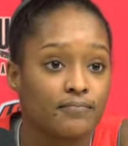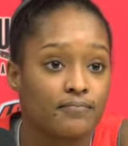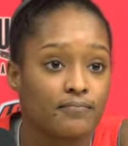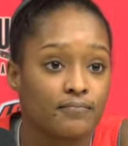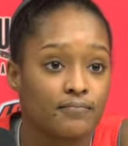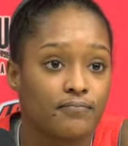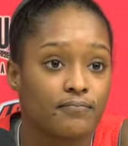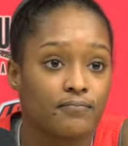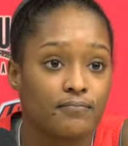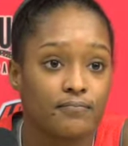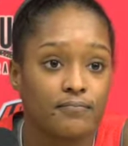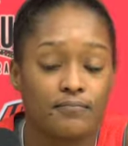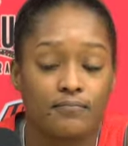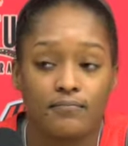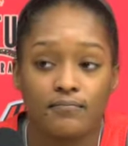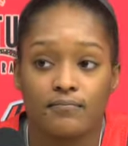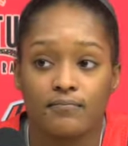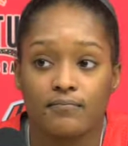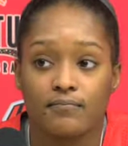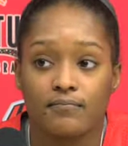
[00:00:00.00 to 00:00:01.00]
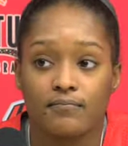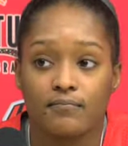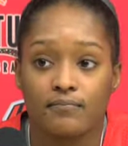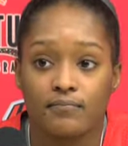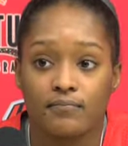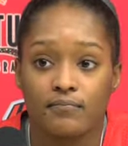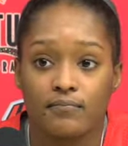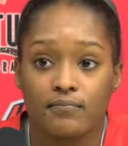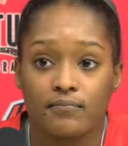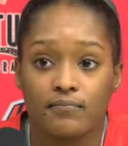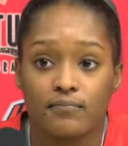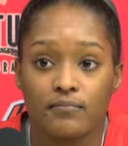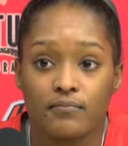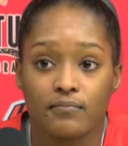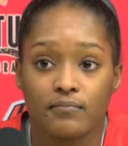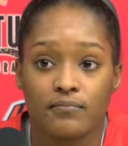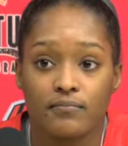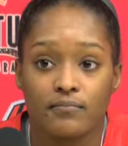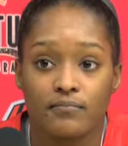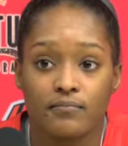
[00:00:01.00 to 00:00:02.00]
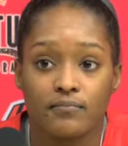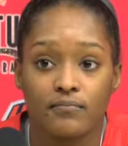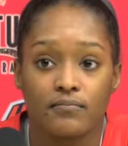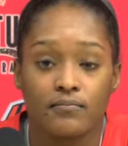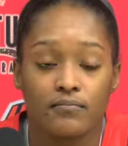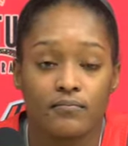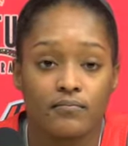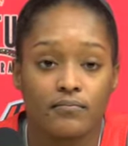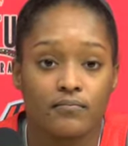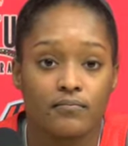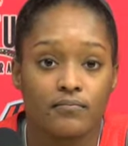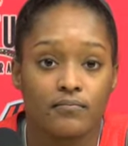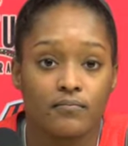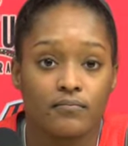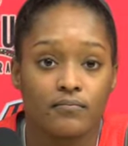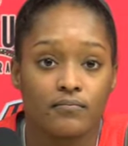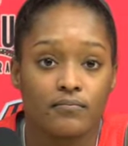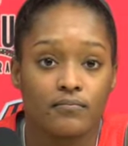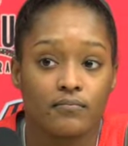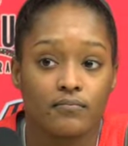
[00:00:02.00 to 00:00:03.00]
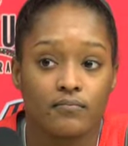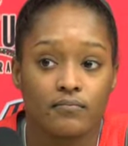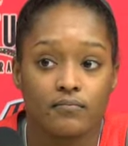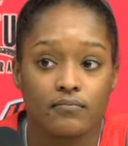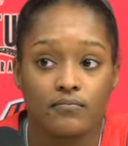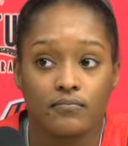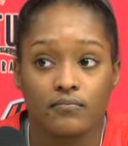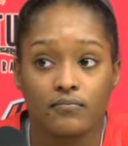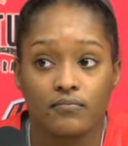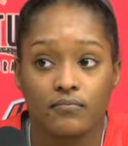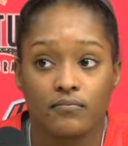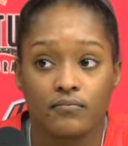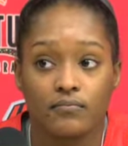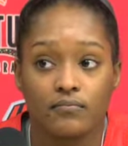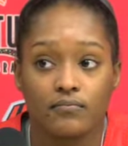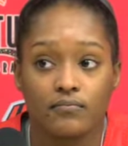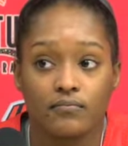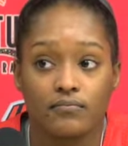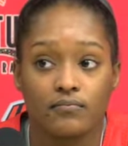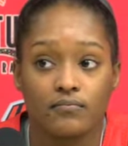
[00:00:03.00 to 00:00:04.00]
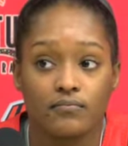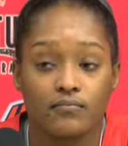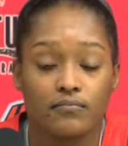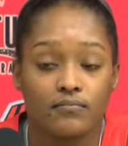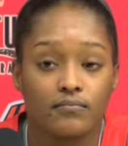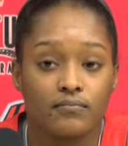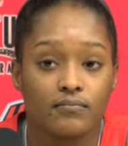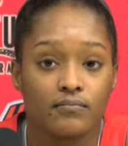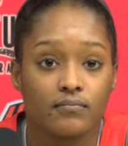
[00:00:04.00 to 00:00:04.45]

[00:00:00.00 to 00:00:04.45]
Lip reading: Nothing is said.